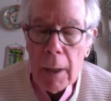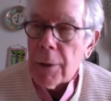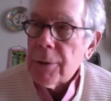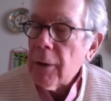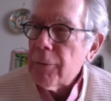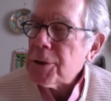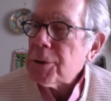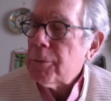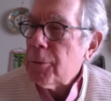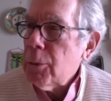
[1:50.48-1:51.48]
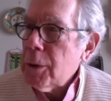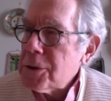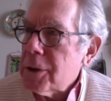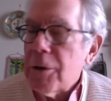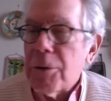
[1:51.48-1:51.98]
Now this
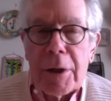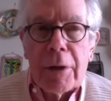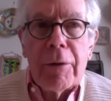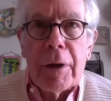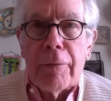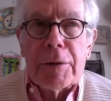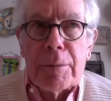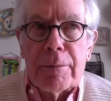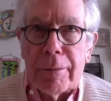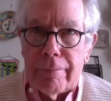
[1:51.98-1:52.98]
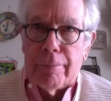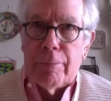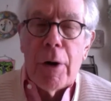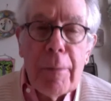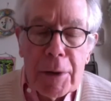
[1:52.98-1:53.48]
question, interestingly enough, is
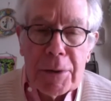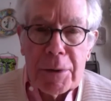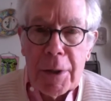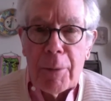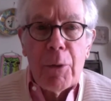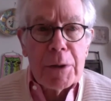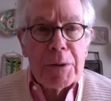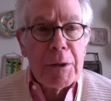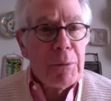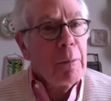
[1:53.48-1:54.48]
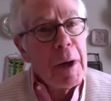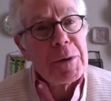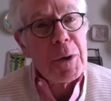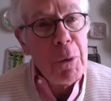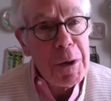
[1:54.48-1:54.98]
pretty much the same question as what makes
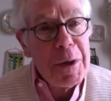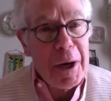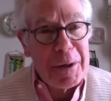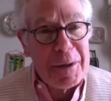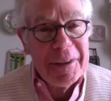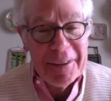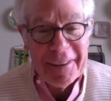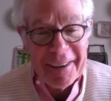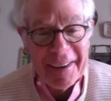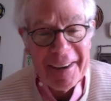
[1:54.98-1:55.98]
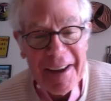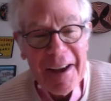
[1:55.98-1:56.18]
a core text. Right?